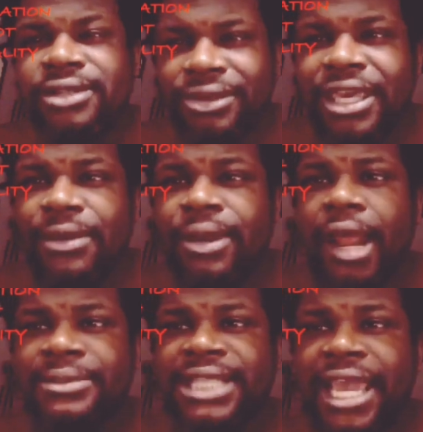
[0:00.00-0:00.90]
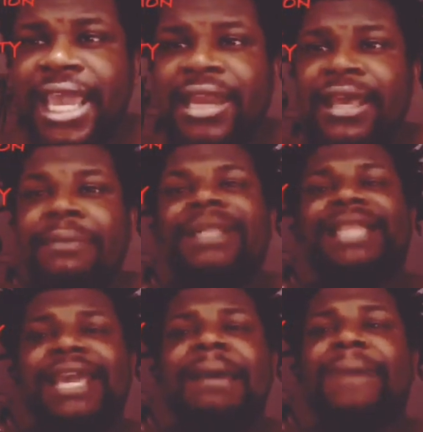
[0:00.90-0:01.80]
Do you get what I'm saying?
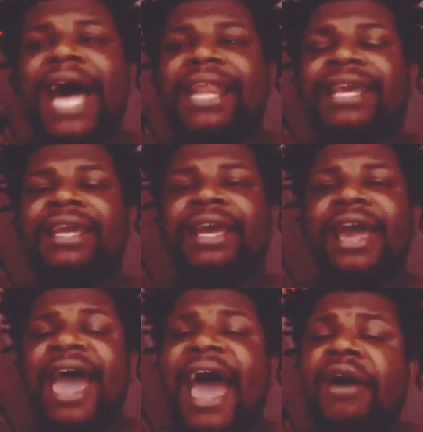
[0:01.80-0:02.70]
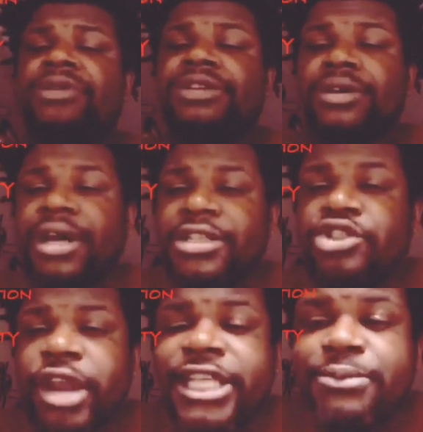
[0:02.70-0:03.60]
But think about it. How are you going
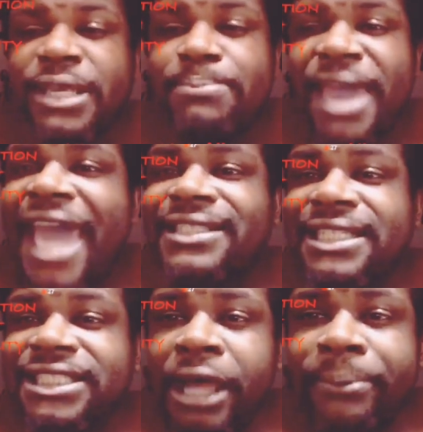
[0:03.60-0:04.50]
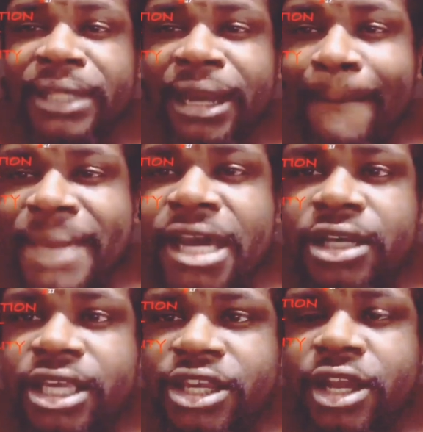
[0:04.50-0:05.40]
to trace me back to something a
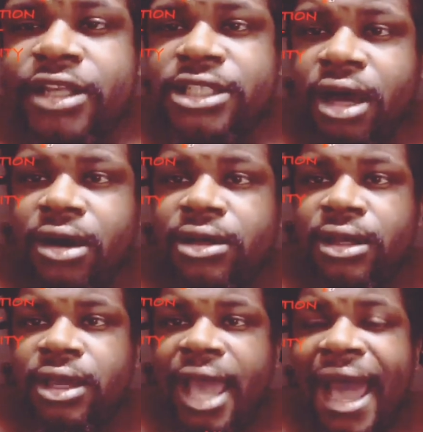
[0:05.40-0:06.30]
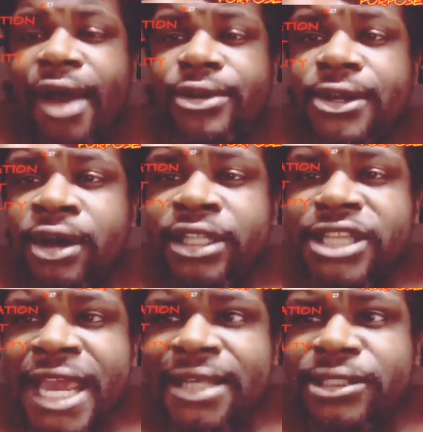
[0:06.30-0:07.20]
million years old? How are you going
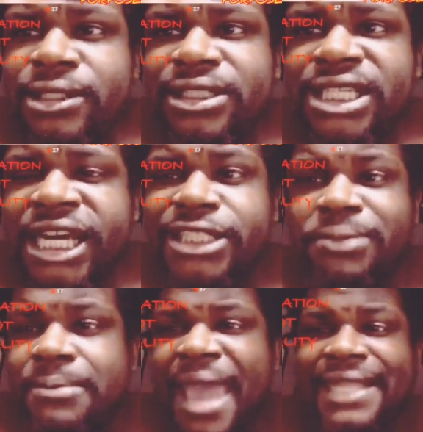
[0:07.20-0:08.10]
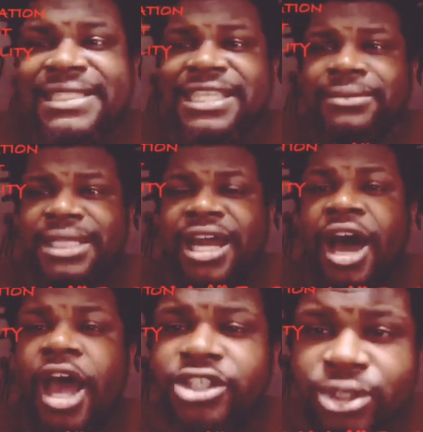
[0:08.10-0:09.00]
to trace, trace me back to something
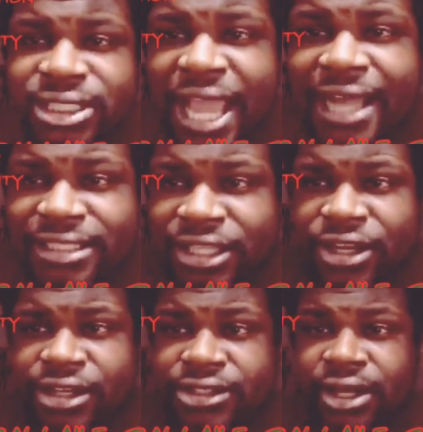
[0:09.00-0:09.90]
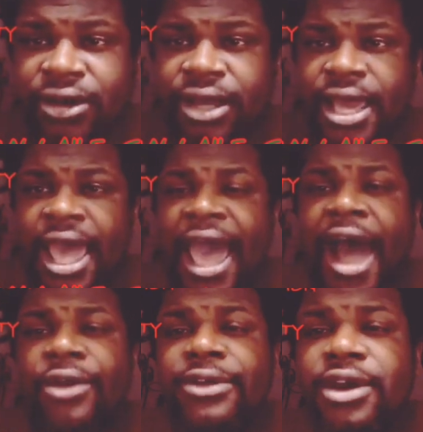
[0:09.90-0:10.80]
a 100,000 years old?
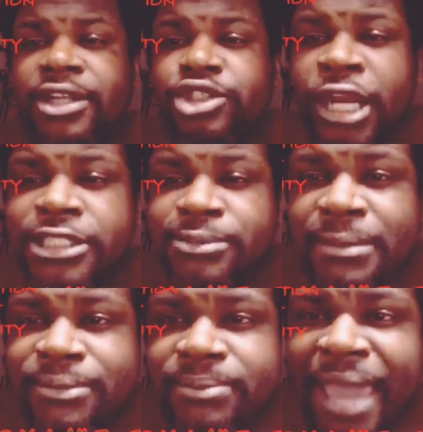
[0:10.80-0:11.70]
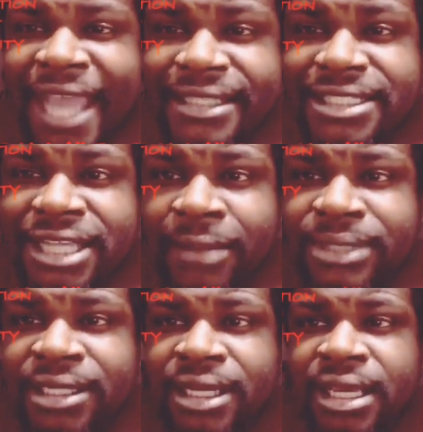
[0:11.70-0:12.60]
How are you going to trace me back to
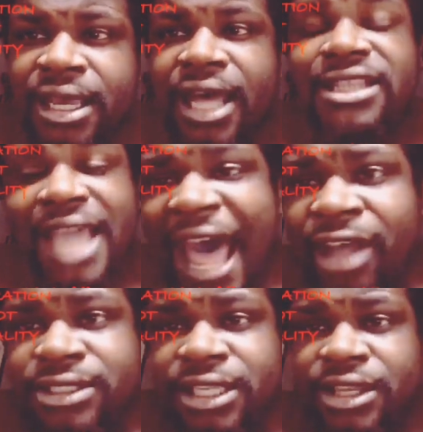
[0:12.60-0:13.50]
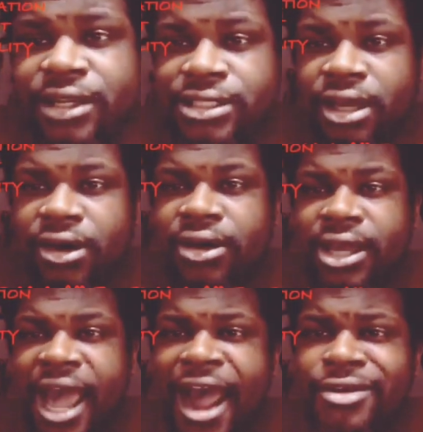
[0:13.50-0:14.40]
something a 1,000 years
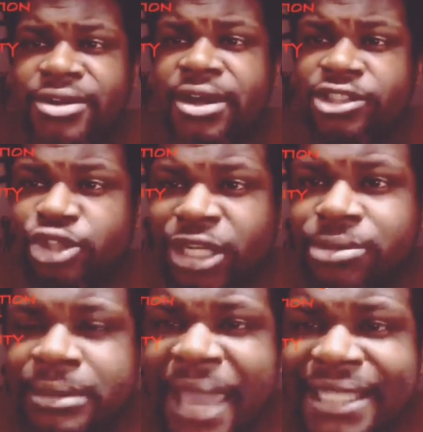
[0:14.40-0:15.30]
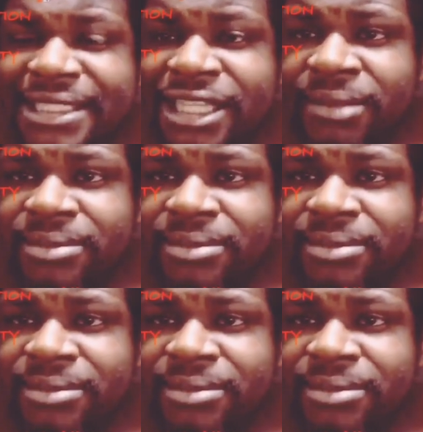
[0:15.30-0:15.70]
old? How are you going to trace me back to